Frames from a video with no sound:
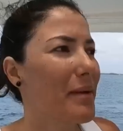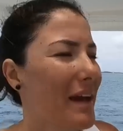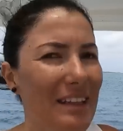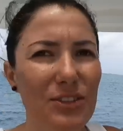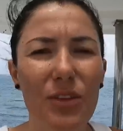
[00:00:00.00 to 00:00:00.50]

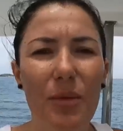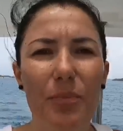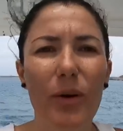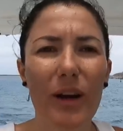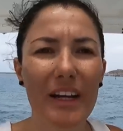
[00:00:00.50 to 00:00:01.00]
made it to the
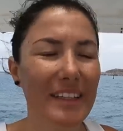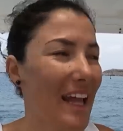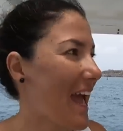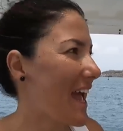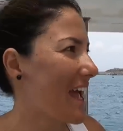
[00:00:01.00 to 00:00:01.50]
port
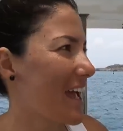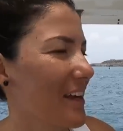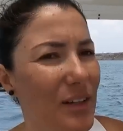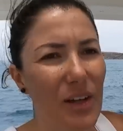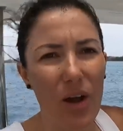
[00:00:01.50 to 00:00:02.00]

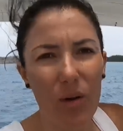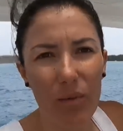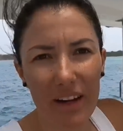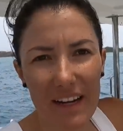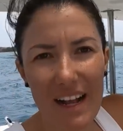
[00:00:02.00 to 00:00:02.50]
and
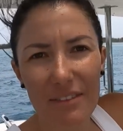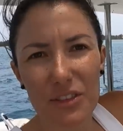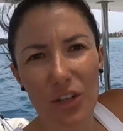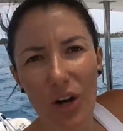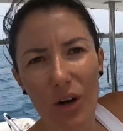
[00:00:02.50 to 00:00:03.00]
we're gonna have
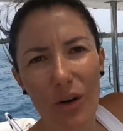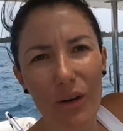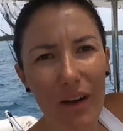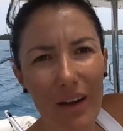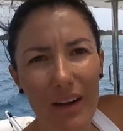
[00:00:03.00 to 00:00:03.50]
to
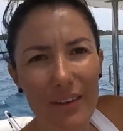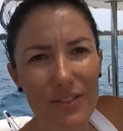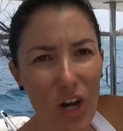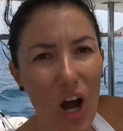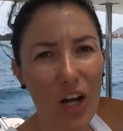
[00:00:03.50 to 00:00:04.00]
go
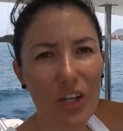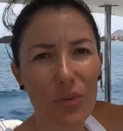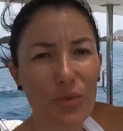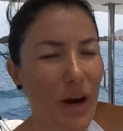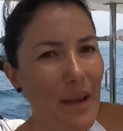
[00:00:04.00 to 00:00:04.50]
dock
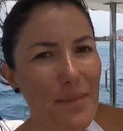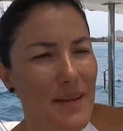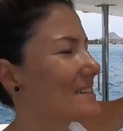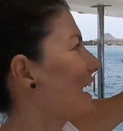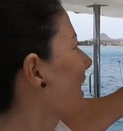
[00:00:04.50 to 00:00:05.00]
right
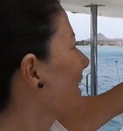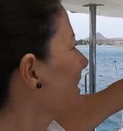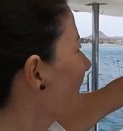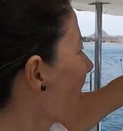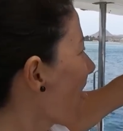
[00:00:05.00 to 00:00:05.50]
beside
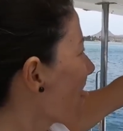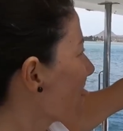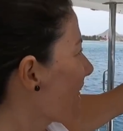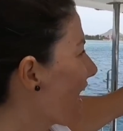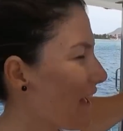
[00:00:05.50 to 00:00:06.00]

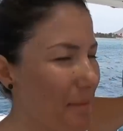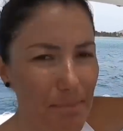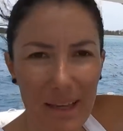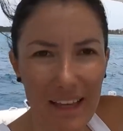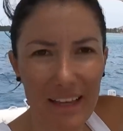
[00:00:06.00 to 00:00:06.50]

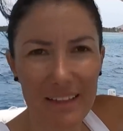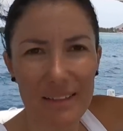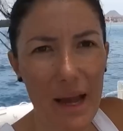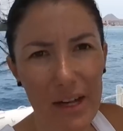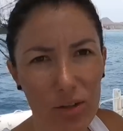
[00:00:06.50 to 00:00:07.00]
that big
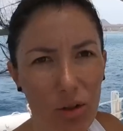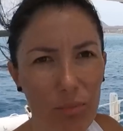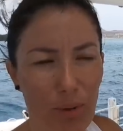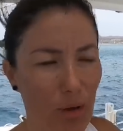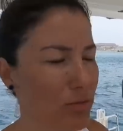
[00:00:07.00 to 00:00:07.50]
metal
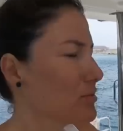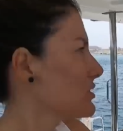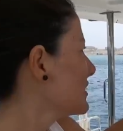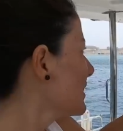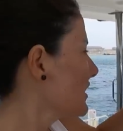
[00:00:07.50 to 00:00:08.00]
boat.
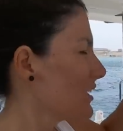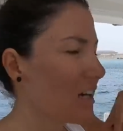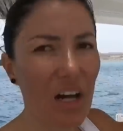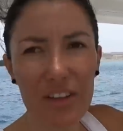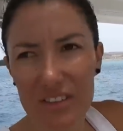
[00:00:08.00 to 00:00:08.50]

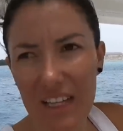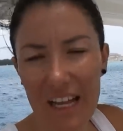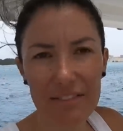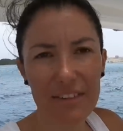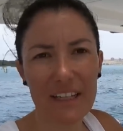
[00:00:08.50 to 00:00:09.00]
On the
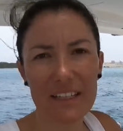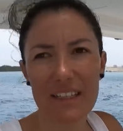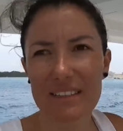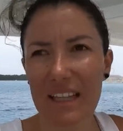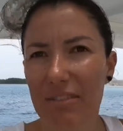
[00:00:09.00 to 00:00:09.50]
side of it,
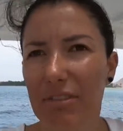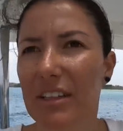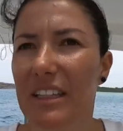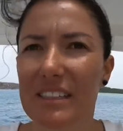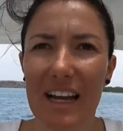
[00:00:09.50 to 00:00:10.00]
it's like
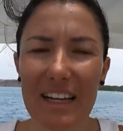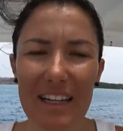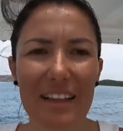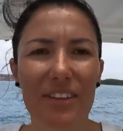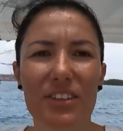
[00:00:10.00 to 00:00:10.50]
really tight,
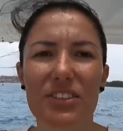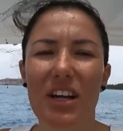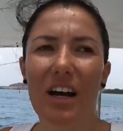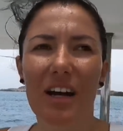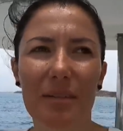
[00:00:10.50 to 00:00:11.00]
and there's
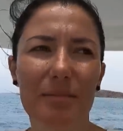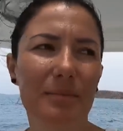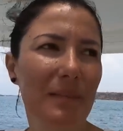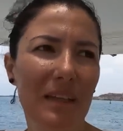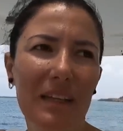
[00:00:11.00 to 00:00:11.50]
a
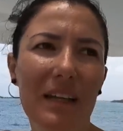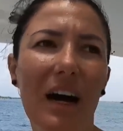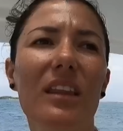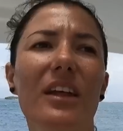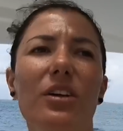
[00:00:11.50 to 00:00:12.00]

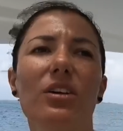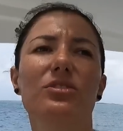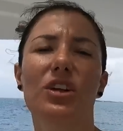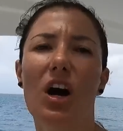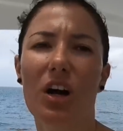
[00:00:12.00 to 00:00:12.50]
little
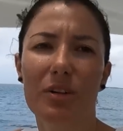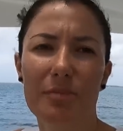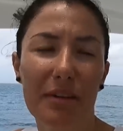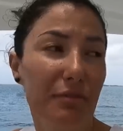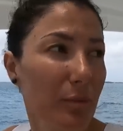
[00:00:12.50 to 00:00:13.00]
dock
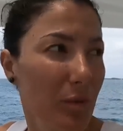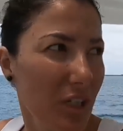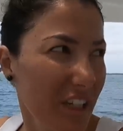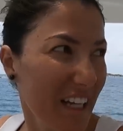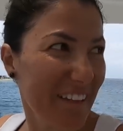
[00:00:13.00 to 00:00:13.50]
made from
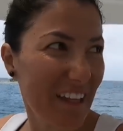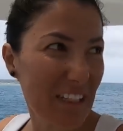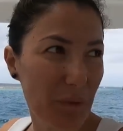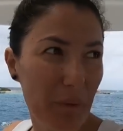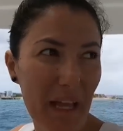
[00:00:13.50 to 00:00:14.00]
wood, and
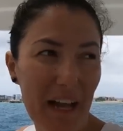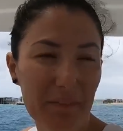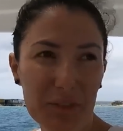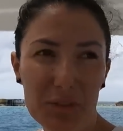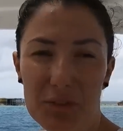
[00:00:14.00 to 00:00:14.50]
that's where we
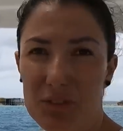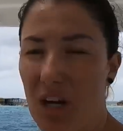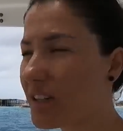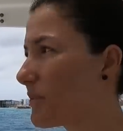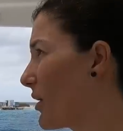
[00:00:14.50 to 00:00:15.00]
have to
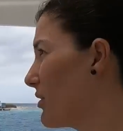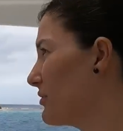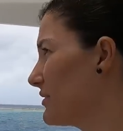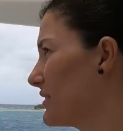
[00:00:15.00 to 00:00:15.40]
dock the boat.